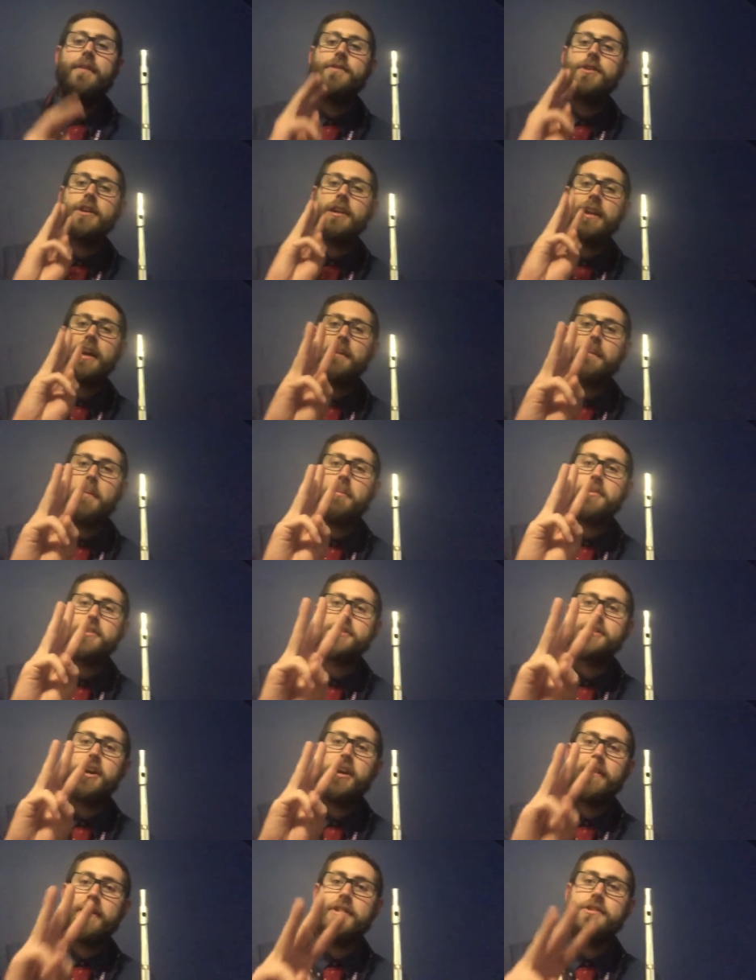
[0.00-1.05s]
you can come up with a
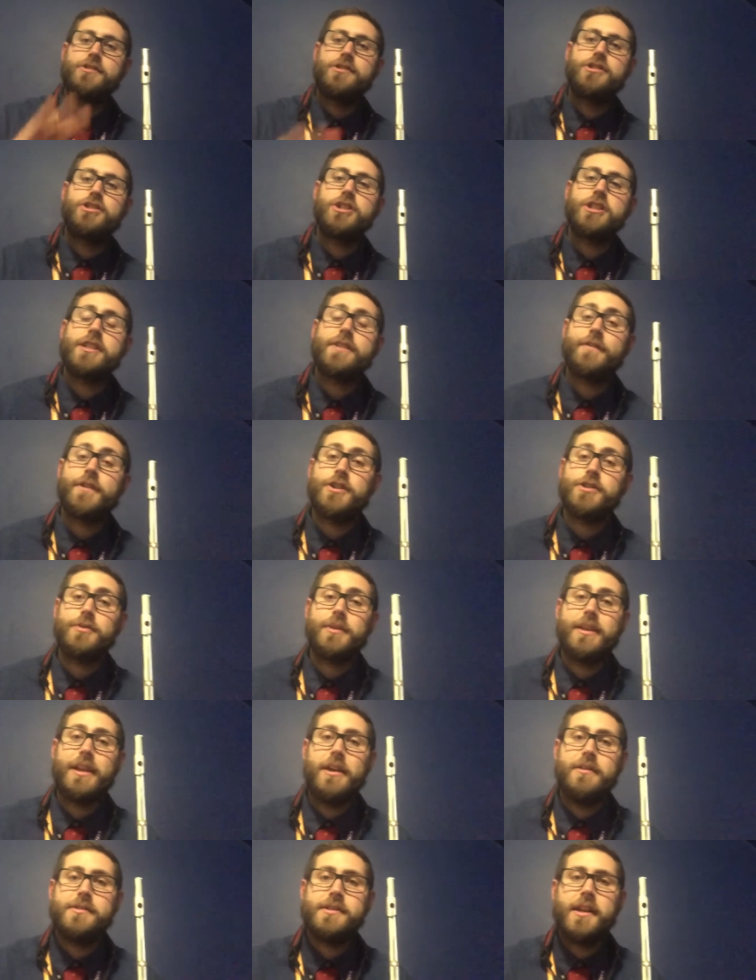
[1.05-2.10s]
song that uses just the first 3
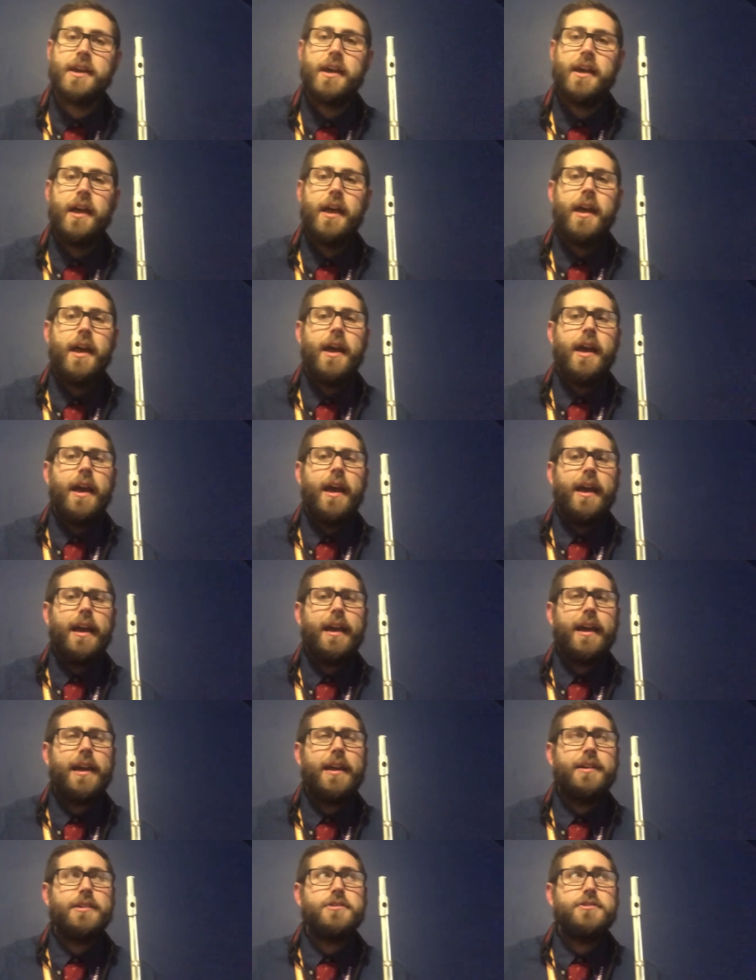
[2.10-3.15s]
notes,
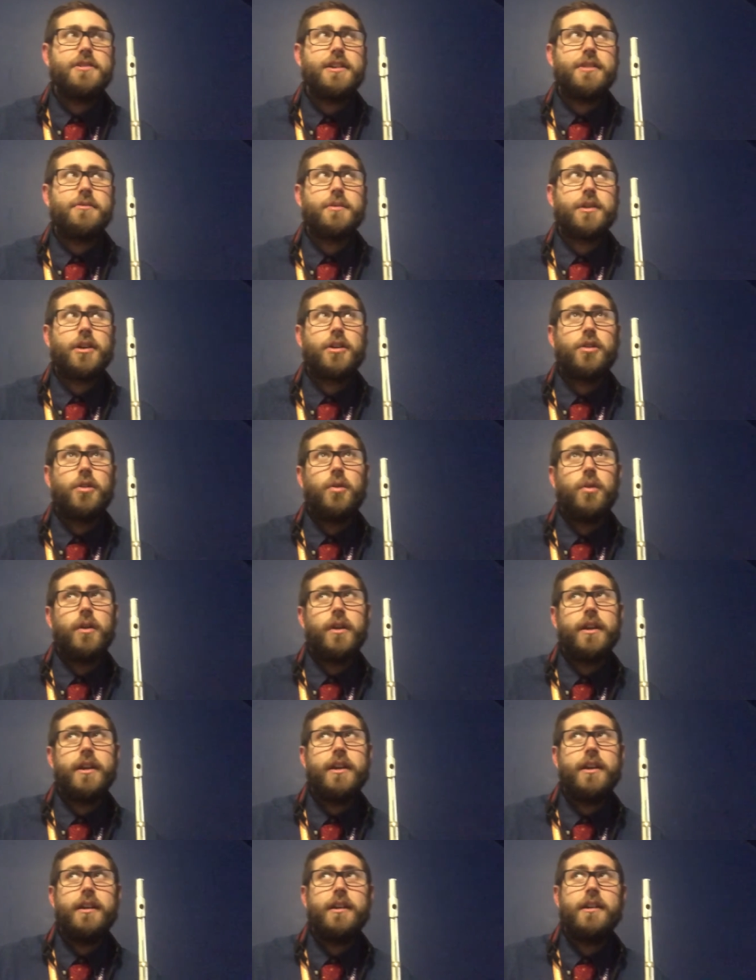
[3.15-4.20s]
and you can record
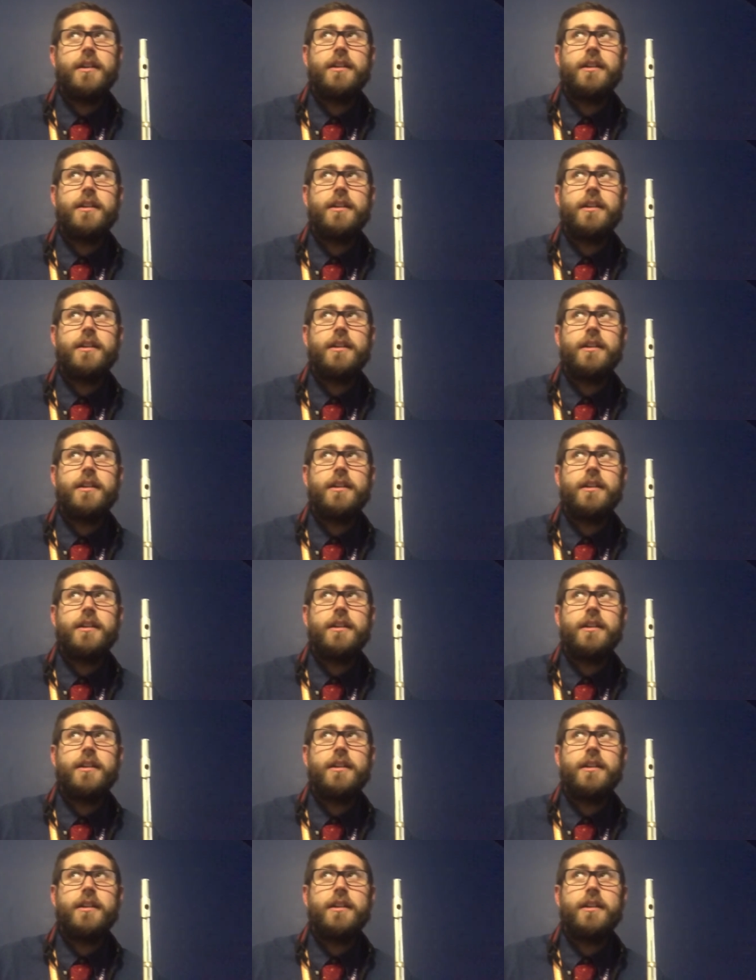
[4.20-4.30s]
it,